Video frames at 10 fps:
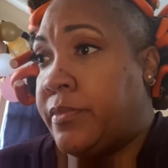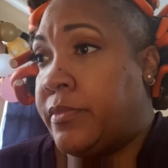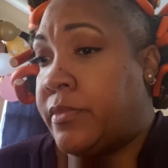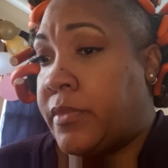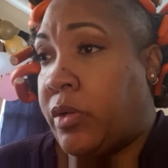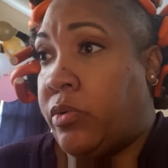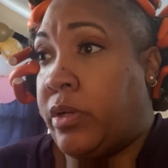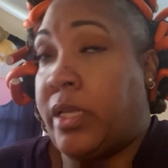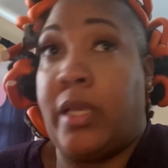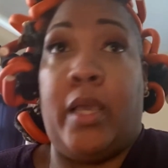
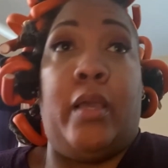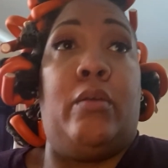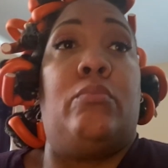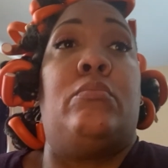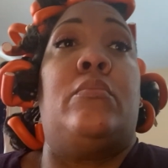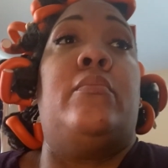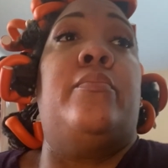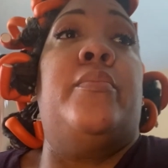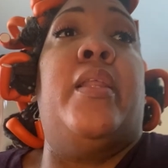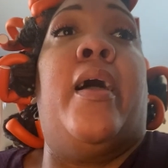Okay.
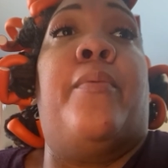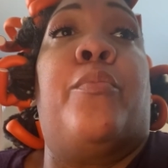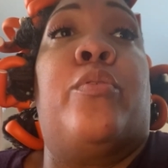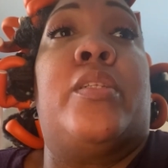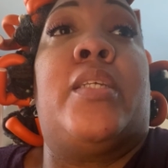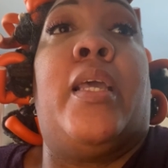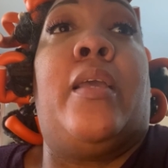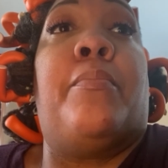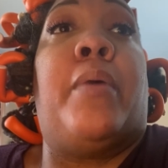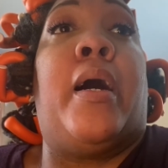I'm going to take
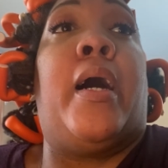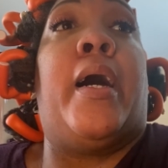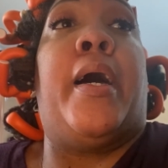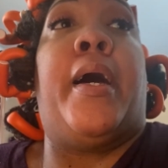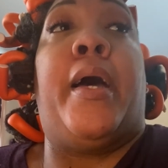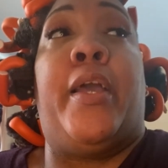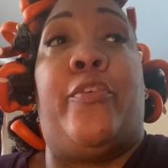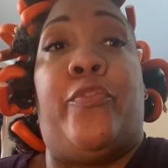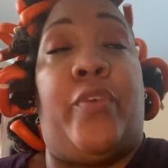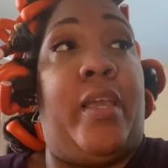my
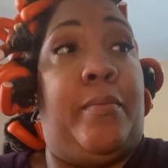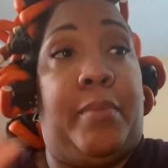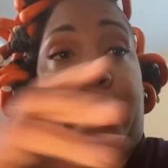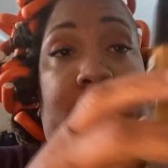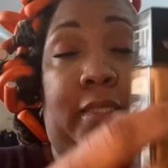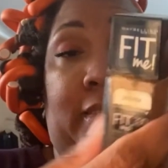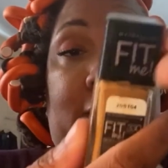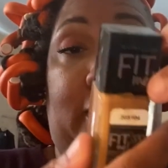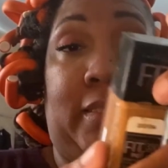famous